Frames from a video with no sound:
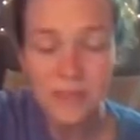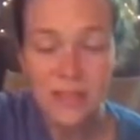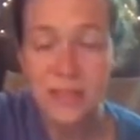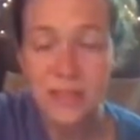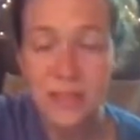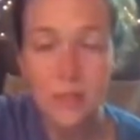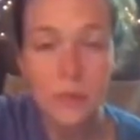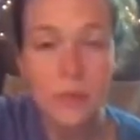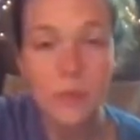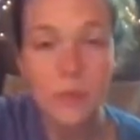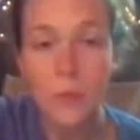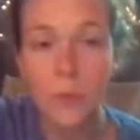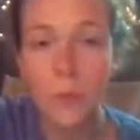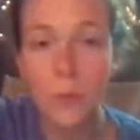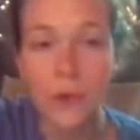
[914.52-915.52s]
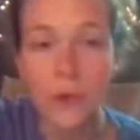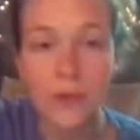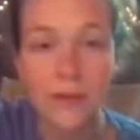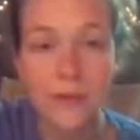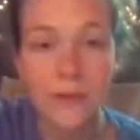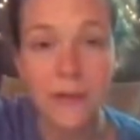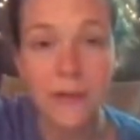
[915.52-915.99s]
it's the most
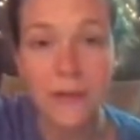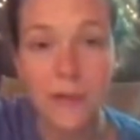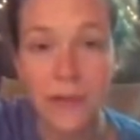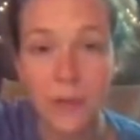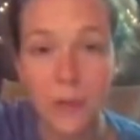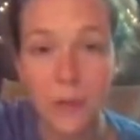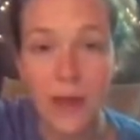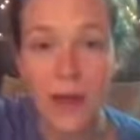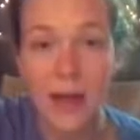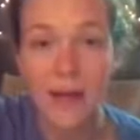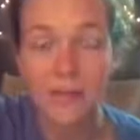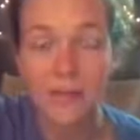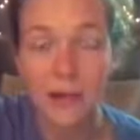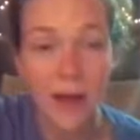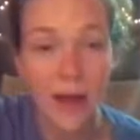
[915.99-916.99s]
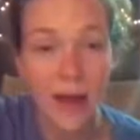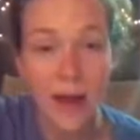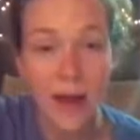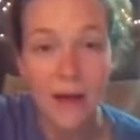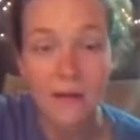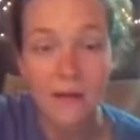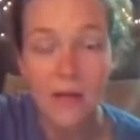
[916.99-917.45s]
rewarding feeling you will ever
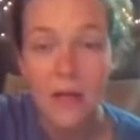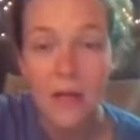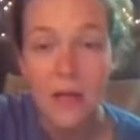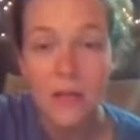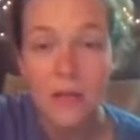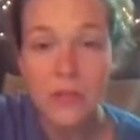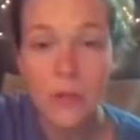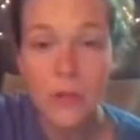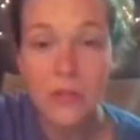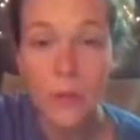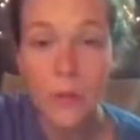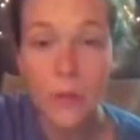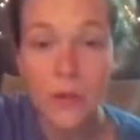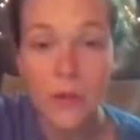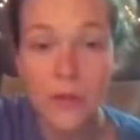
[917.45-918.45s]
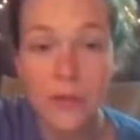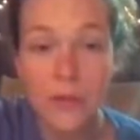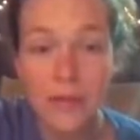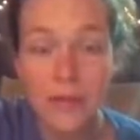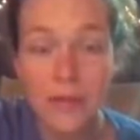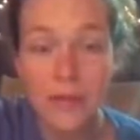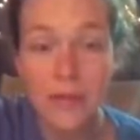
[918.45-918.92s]
have. So it's worth
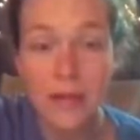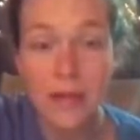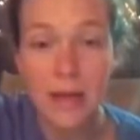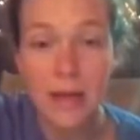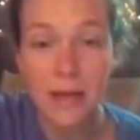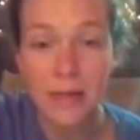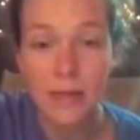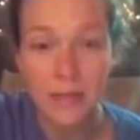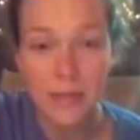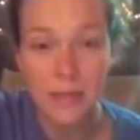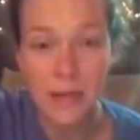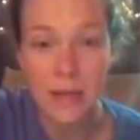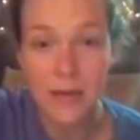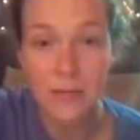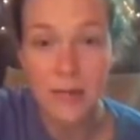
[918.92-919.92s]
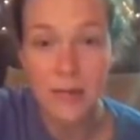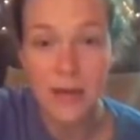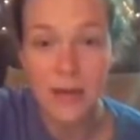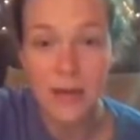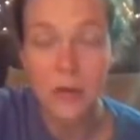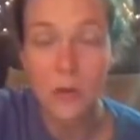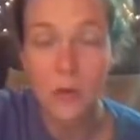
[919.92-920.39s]
it to take that extra time to
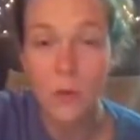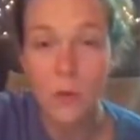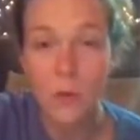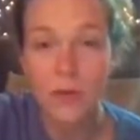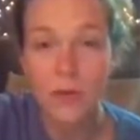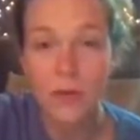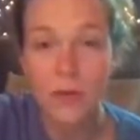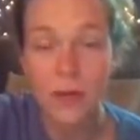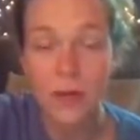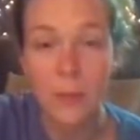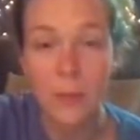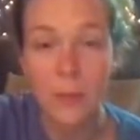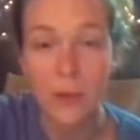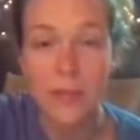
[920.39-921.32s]
handhold during that